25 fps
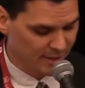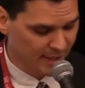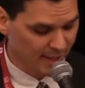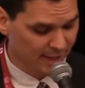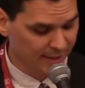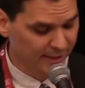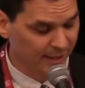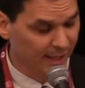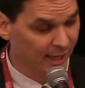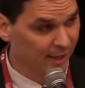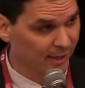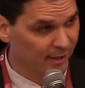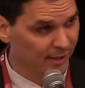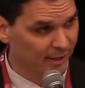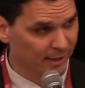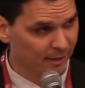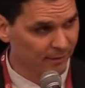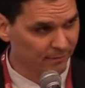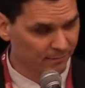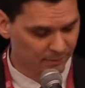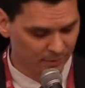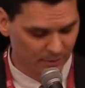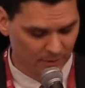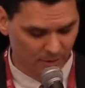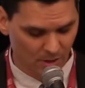Dan
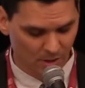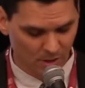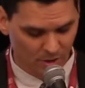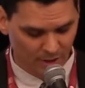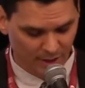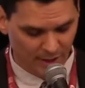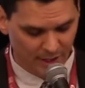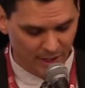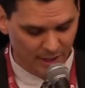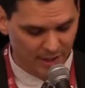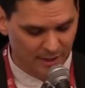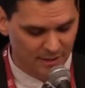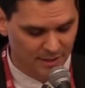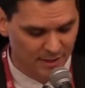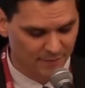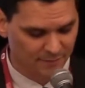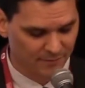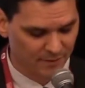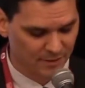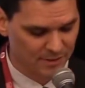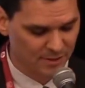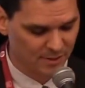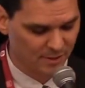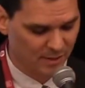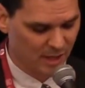Kennedy, an All-Canadian
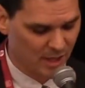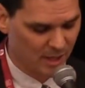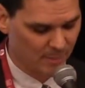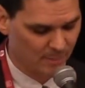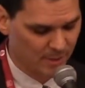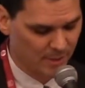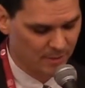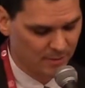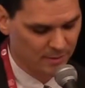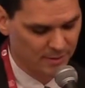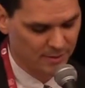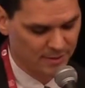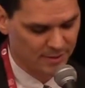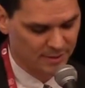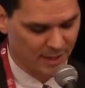defensive lineman.